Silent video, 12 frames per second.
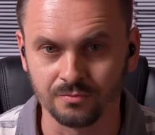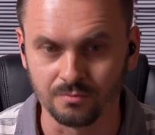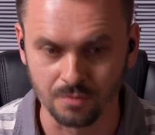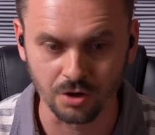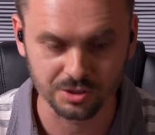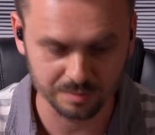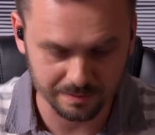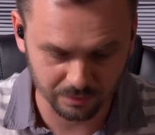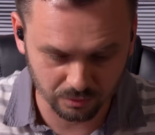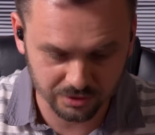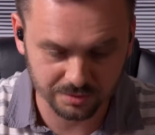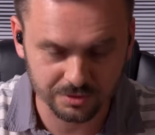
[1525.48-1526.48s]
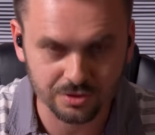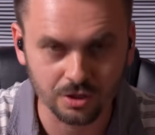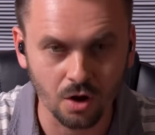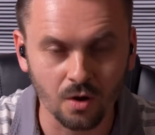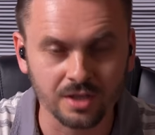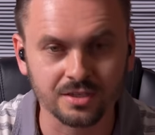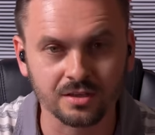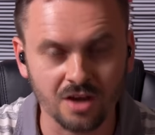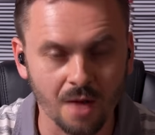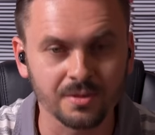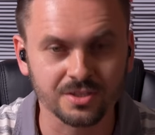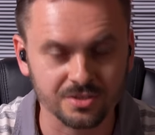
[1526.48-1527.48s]
most people will go onto the
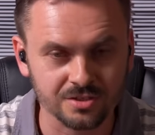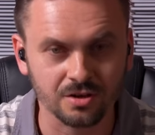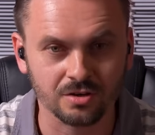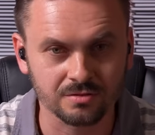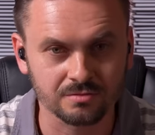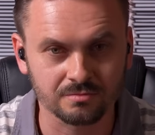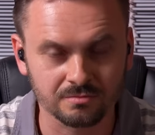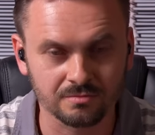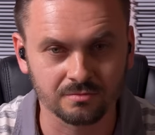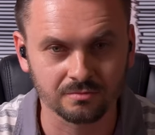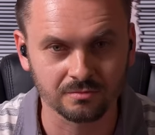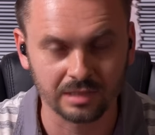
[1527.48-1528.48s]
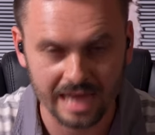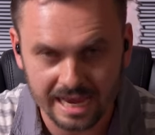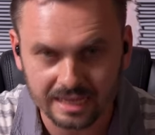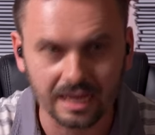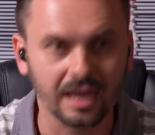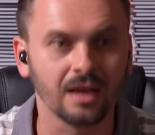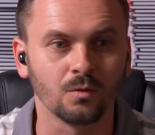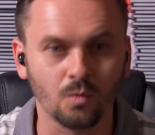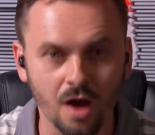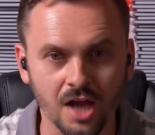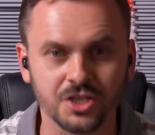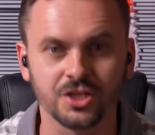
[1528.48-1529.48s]
comments and start liking and
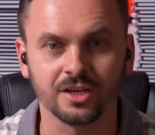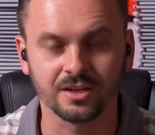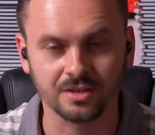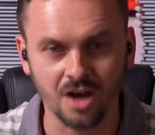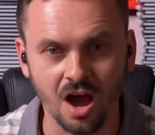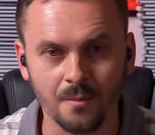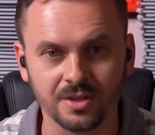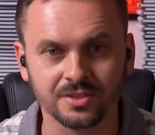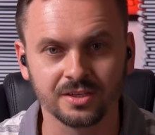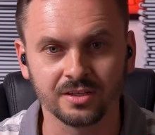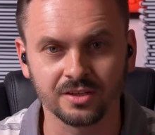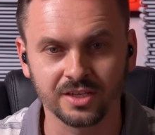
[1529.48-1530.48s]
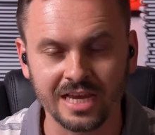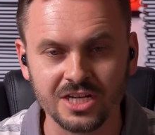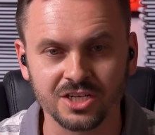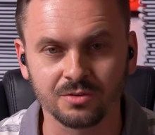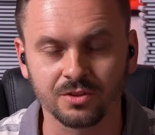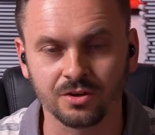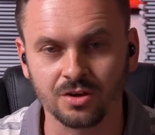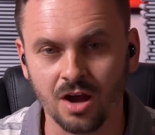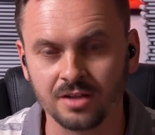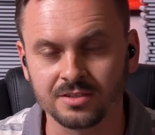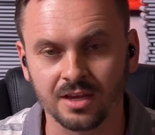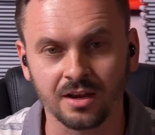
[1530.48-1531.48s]
watching and commenting, engaging with your
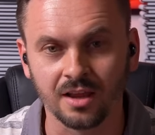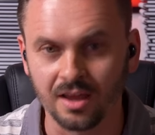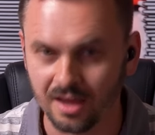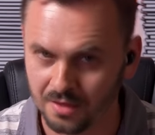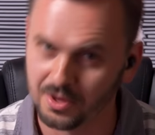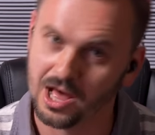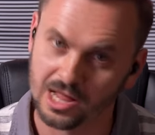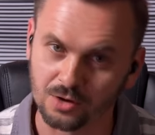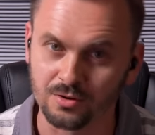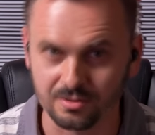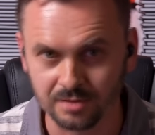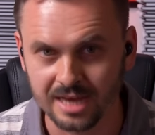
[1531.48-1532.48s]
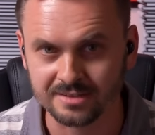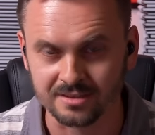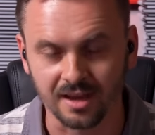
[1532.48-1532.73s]
content, and the algorithm likes